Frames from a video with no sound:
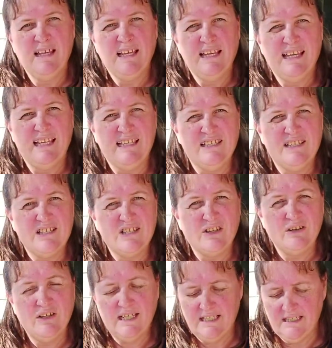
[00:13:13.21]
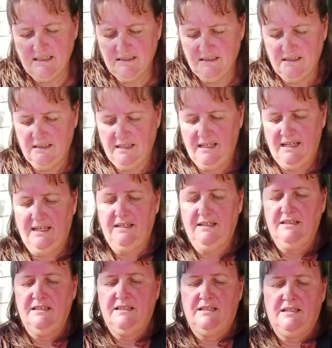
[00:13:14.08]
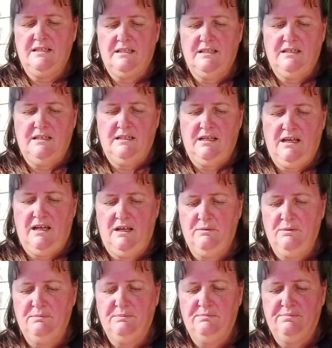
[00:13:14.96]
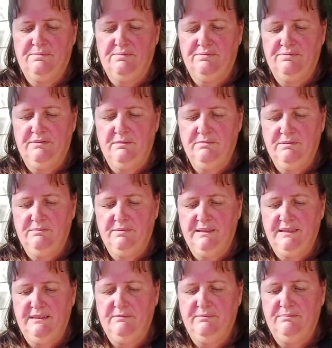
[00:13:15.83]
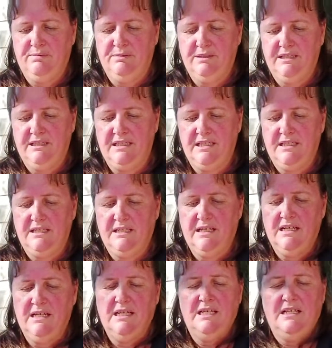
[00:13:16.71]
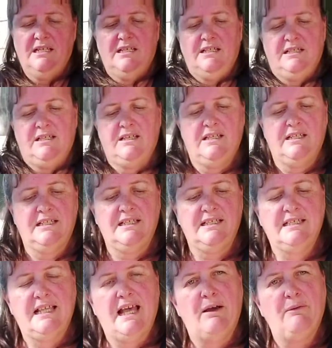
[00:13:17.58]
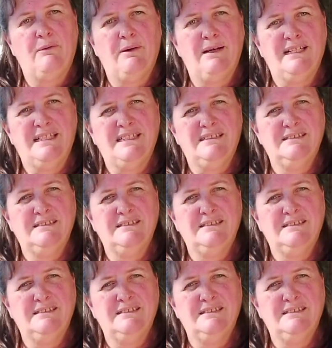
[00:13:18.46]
inside, and I will probably put it so that it's that way,